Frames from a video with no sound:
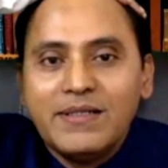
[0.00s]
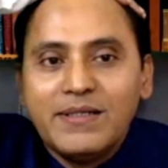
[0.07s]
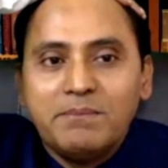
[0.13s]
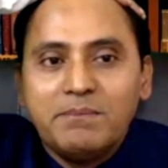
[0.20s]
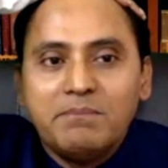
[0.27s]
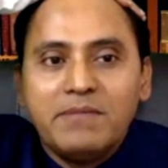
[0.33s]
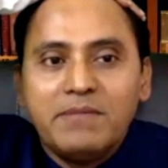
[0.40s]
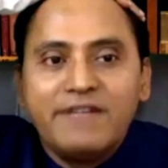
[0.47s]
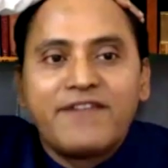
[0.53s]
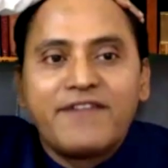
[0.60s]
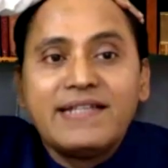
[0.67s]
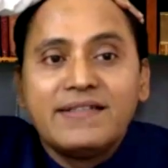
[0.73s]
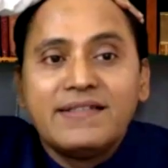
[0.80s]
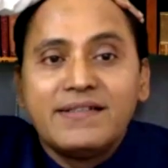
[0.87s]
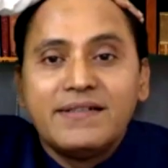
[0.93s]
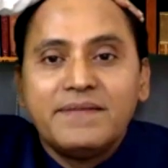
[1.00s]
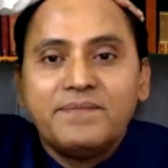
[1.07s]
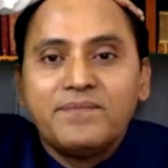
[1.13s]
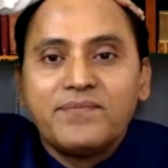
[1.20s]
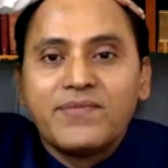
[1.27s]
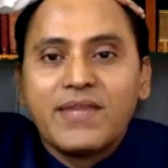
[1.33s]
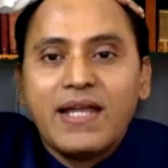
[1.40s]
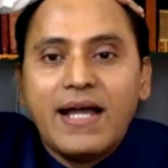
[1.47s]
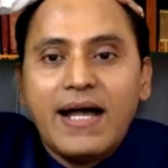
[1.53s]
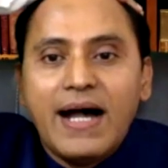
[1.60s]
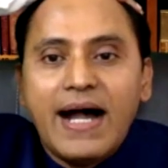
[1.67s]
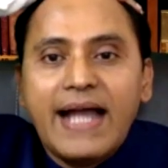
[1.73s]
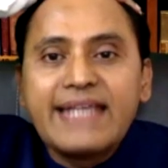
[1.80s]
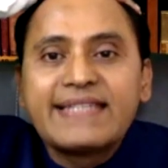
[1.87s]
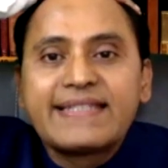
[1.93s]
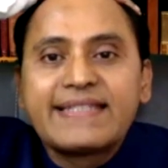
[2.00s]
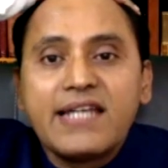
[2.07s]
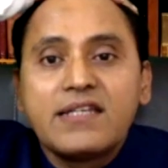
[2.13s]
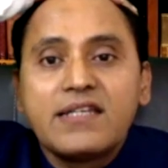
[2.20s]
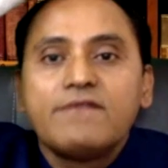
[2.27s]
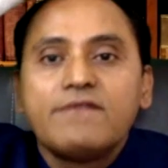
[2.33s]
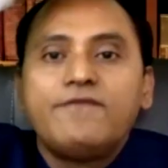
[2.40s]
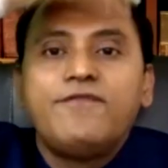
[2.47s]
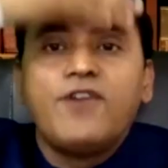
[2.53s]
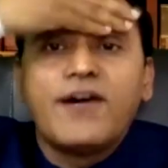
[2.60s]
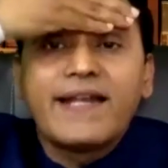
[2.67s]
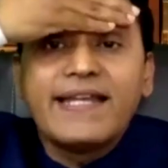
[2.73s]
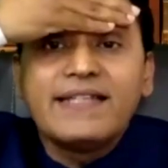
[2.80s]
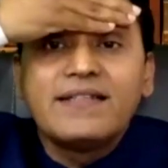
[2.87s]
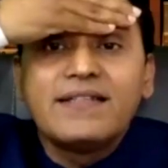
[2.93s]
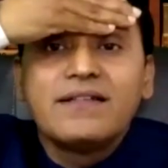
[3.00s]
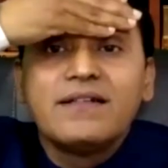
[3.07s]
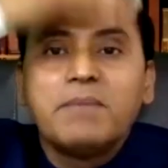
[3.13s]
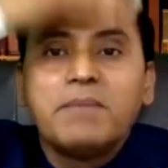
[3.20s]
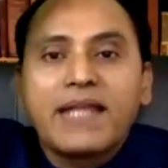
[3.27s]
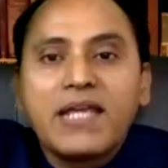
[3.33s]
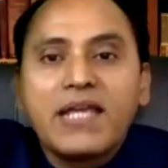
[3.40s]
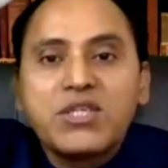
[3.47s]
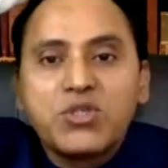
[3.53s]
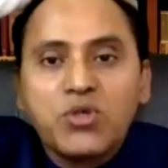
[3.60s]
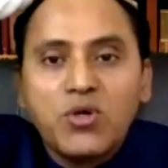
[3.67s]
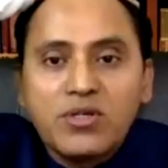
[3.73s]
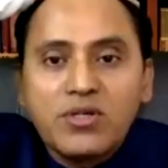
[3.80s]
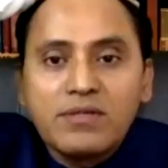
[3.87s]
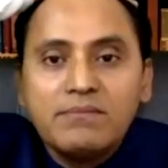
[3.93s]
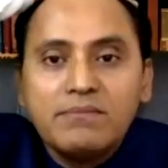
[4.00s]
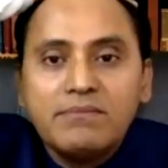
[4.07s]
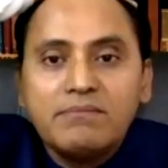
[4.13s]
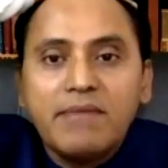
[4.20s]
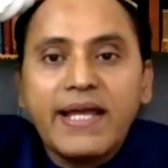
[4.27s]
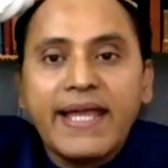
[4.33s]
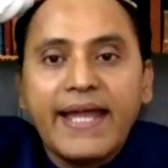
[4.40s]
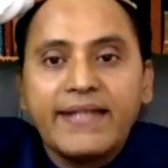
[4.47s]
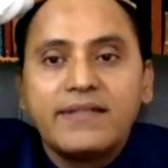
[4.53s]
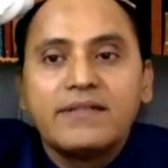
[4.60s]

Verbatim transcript: My friend, I said forehead, but I showed my head.